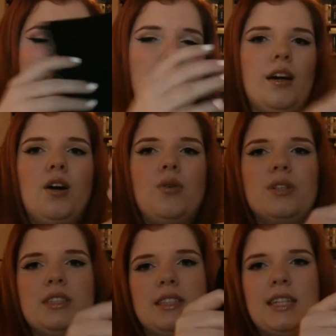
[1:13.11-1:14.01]
I
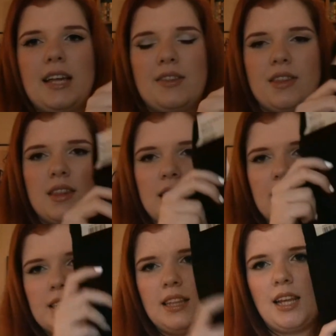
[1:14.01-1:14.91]
always get
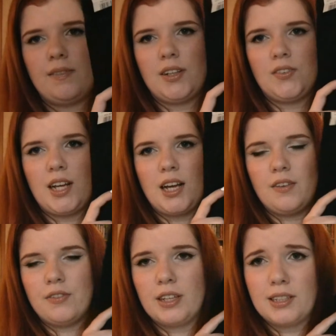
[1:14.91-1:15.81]
these love love
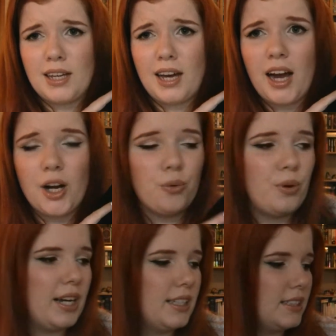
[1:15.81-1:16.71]
love higher
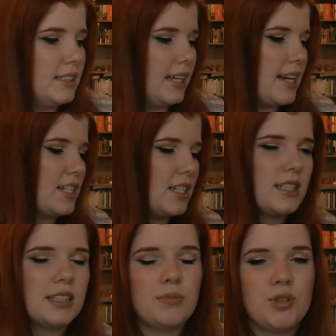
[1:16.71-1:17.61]
waist skinny
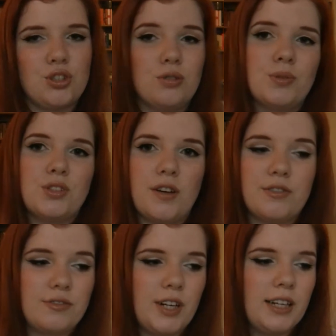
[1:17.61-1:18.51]
jeans can be super tough
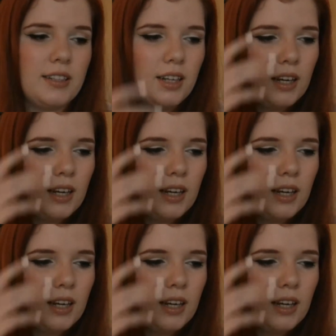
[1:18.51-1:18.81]
to find